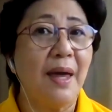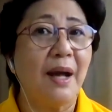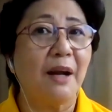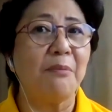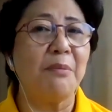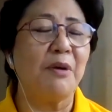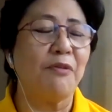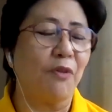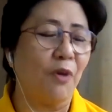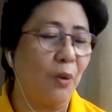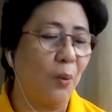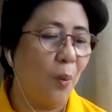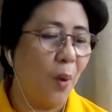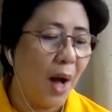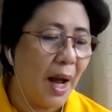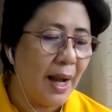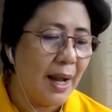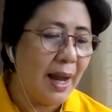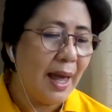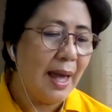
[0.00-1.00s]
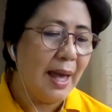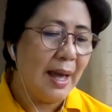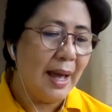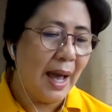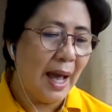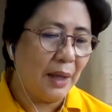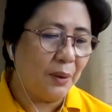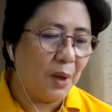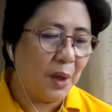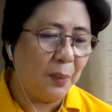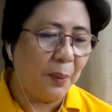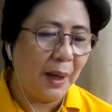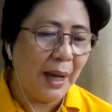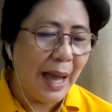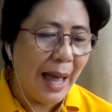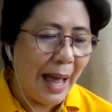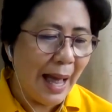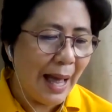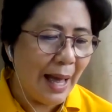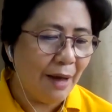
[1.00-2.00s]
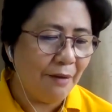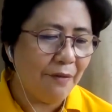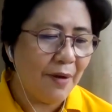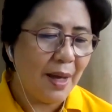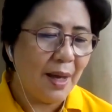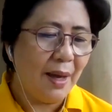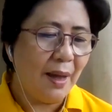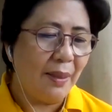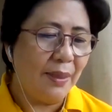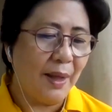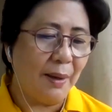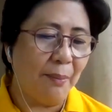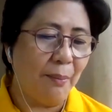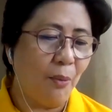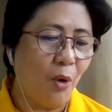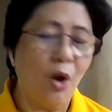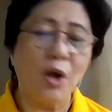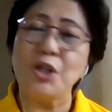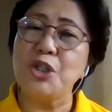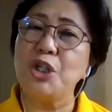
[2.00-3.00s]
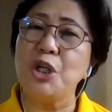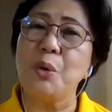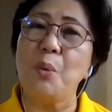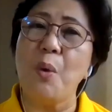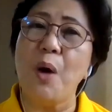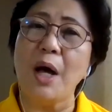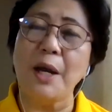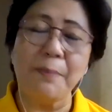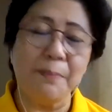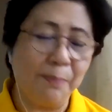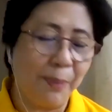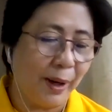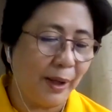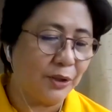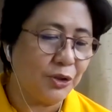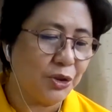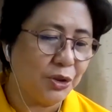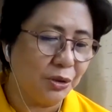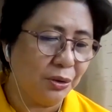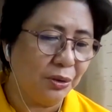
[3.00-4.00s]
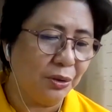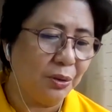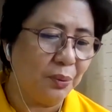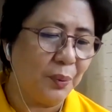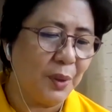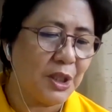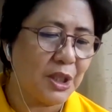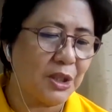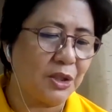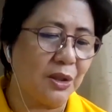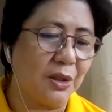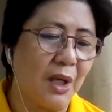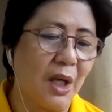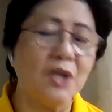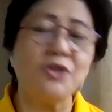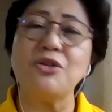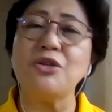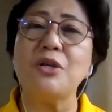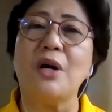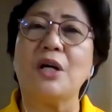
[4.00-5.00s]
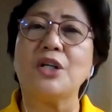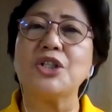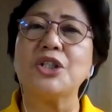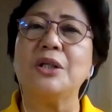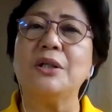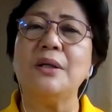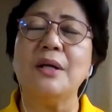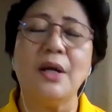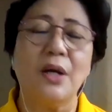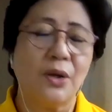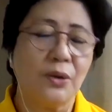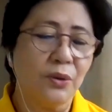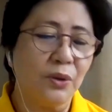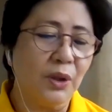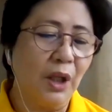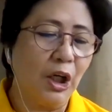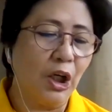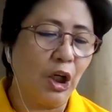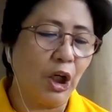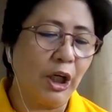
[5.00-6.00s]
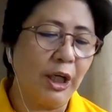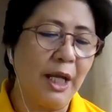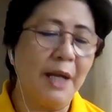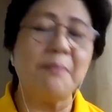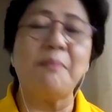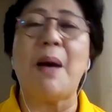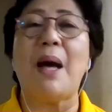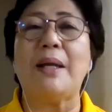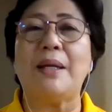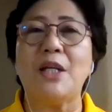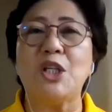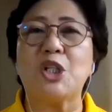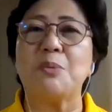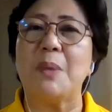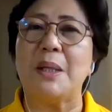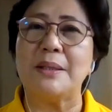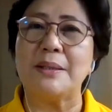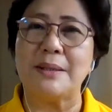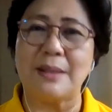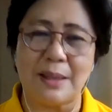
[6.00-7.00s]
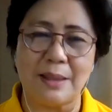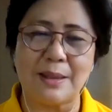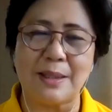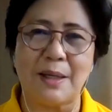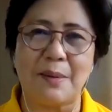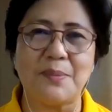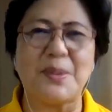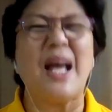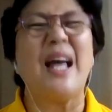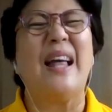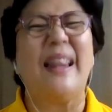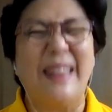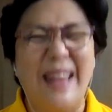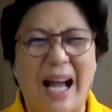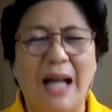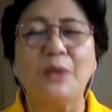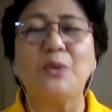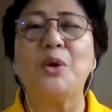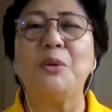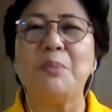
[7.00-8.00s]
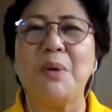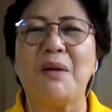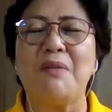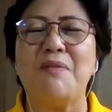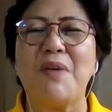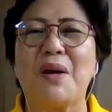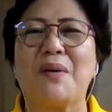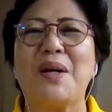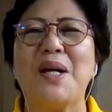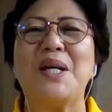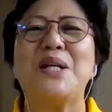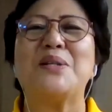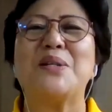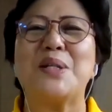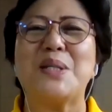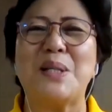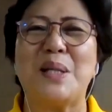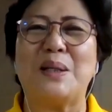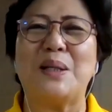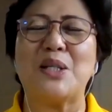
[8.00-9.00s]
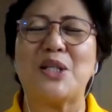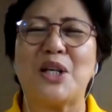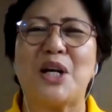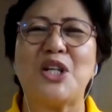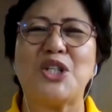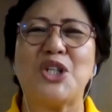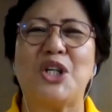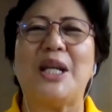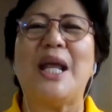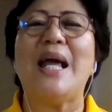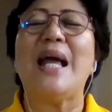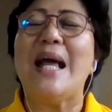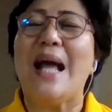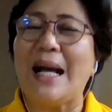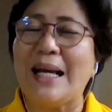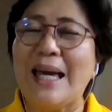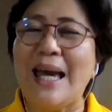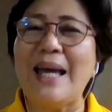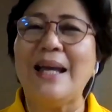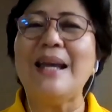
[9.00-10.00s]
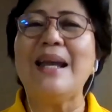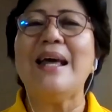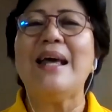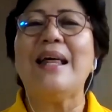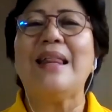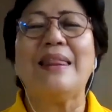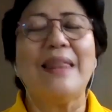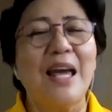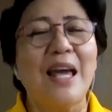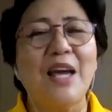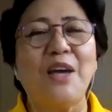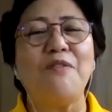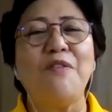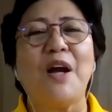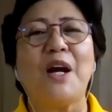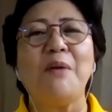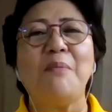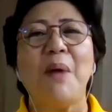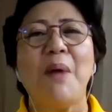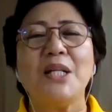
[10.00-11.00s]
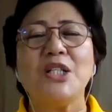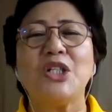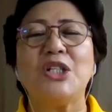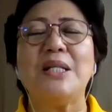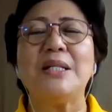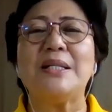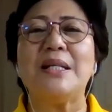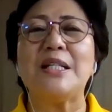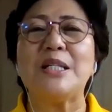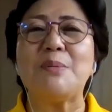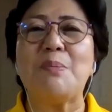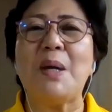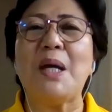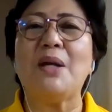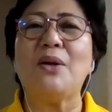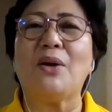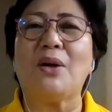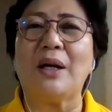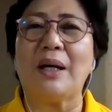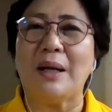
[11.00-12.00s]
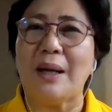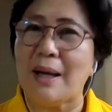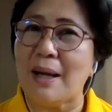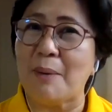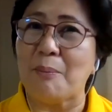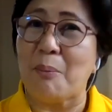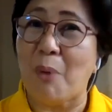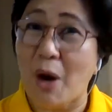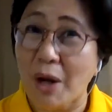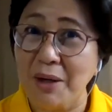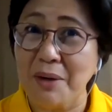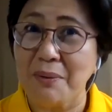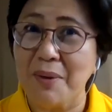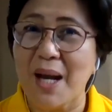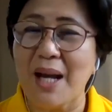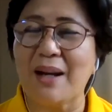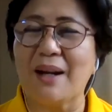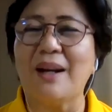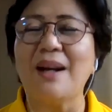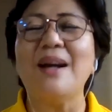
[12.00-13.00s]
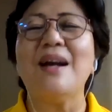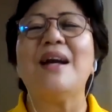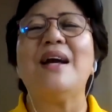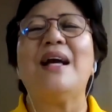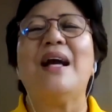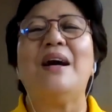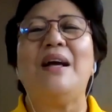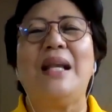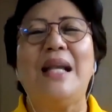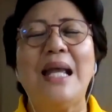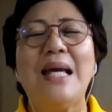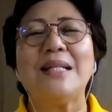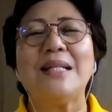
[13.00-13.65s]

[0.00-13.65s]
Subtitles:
be there before 1 and we will have the Module 1 Part 2, which is on the introduction to the learning management systems. That will be a very interesting discussion. Again, thank you very much. This has been your moderator,